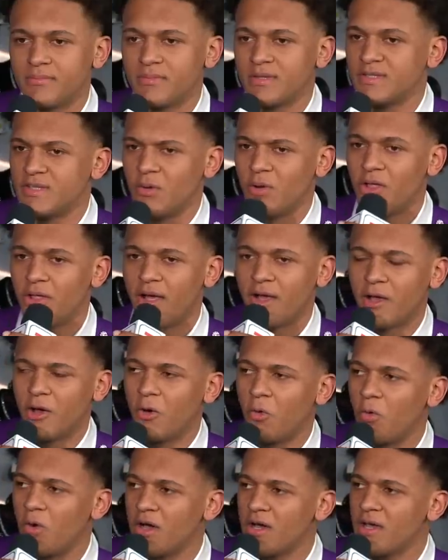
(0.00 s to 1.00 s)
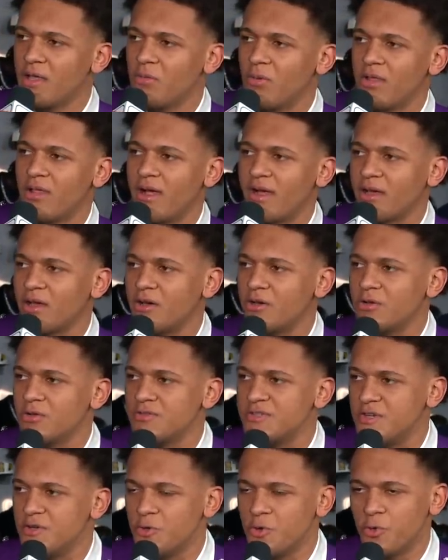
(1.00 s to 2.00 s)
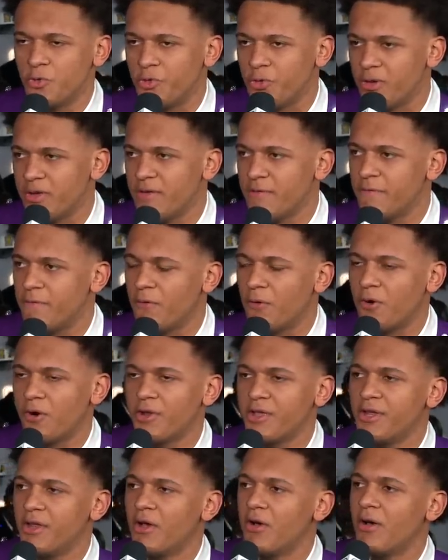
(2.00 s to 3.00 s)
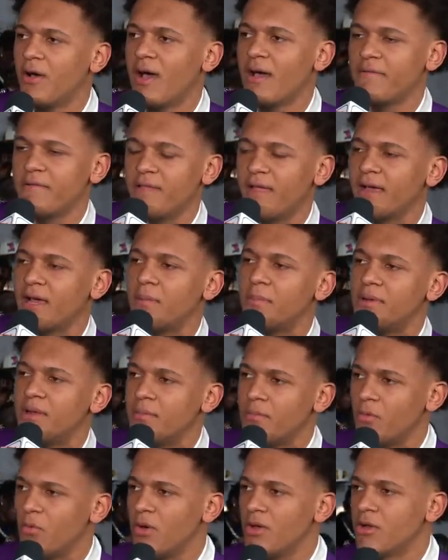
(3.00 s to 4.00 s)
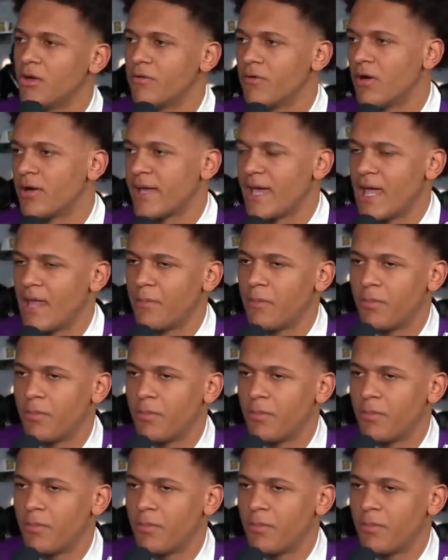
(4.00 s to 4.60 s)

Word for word: So whether I go 1, whether I go 2, 3, 4, you know, I feel like I'm a #1 overall caliber